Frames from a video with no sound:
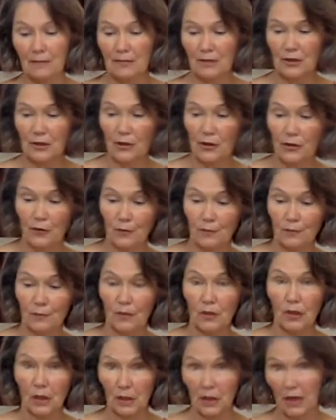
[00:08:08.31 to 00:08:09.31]
So
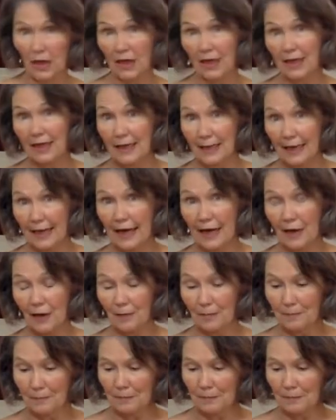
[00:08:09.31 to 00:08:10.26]
a lot of cacao.